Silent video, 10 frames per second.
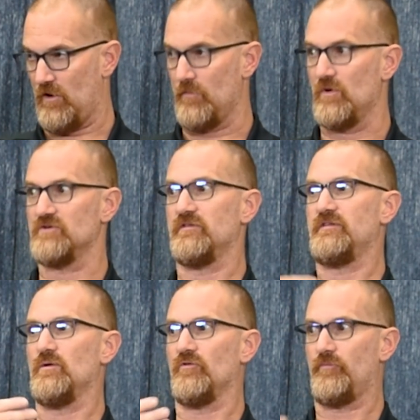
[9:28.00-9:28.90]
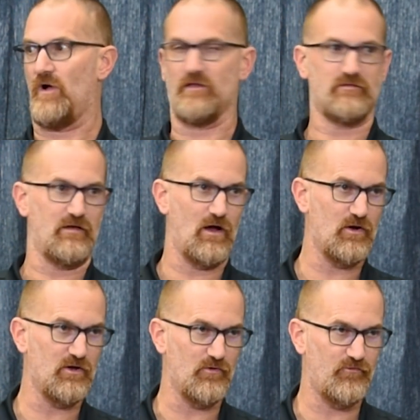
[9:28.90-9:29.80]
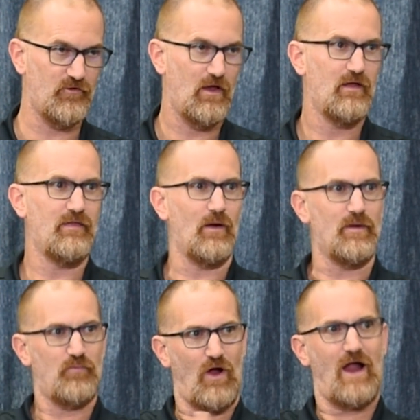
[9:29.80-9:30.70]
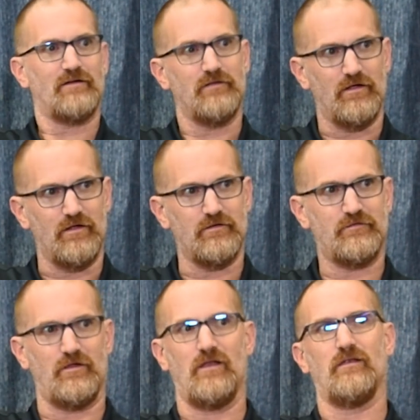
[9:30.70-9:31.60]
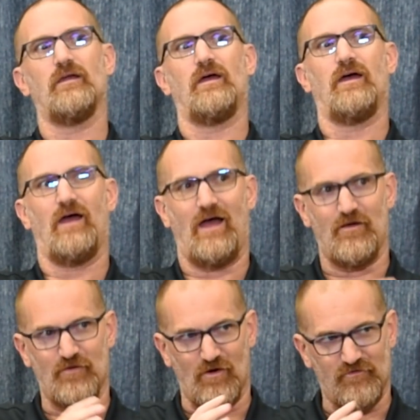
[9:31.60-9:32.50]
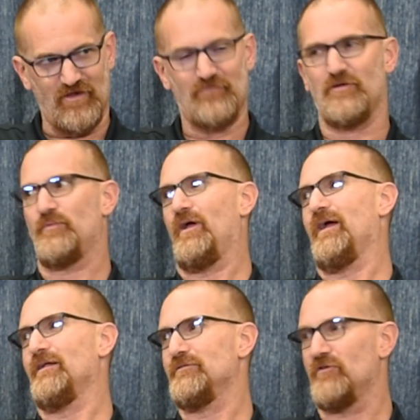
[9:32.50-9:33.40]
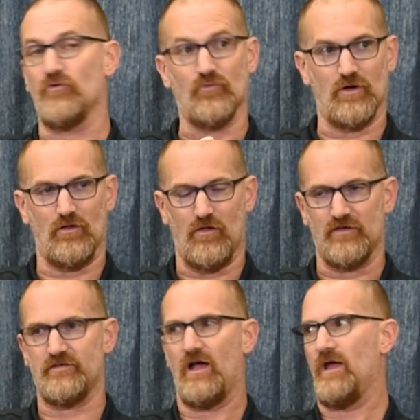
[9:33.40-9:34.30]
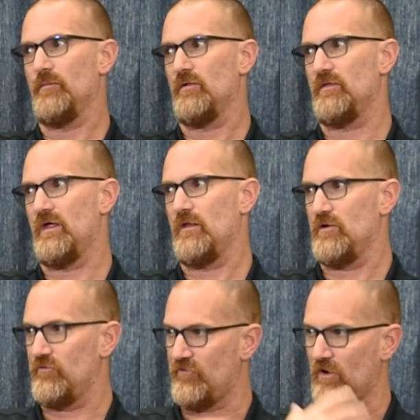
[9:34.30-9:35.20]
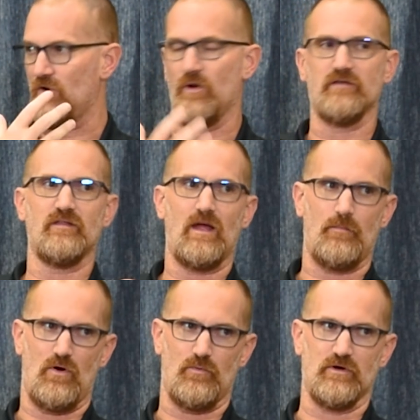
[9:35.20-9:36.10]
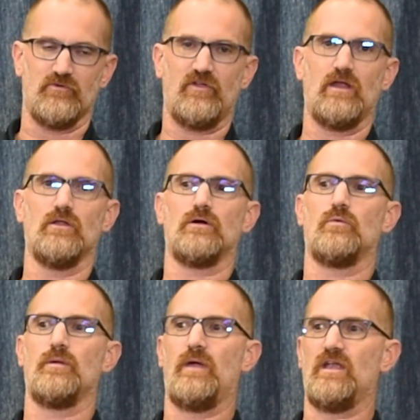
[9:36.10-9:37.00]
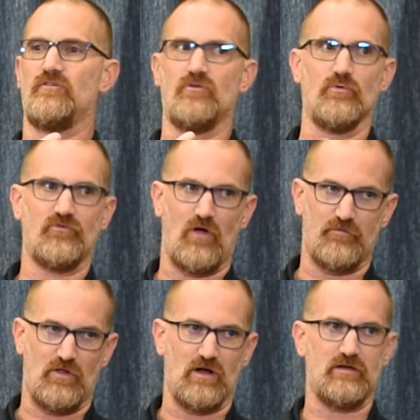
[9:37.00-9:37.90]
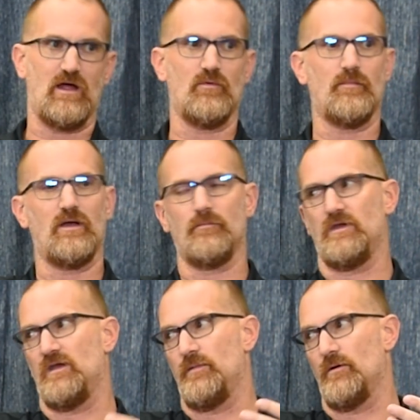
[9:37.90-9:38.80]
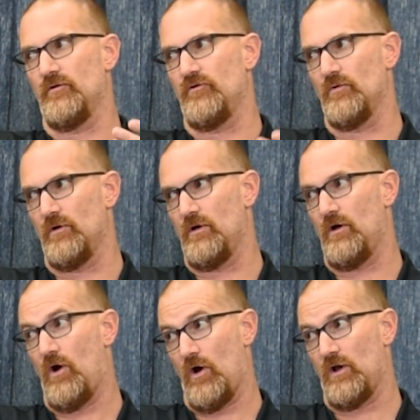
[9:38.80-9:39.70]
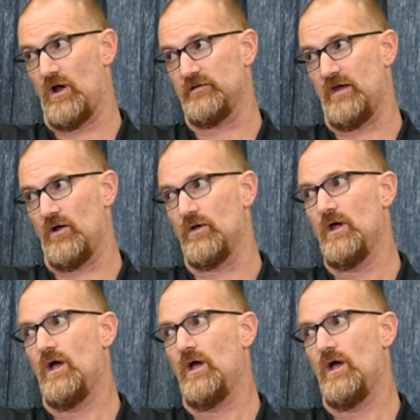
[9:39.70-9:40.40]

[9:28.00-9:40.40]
our emergency response scenarios that we practice and have in our safety plans and drill all the time, then you start going to that mode where you're saying, look, we may need to do a soft lockdown. We might need to be able to do a hard lockdown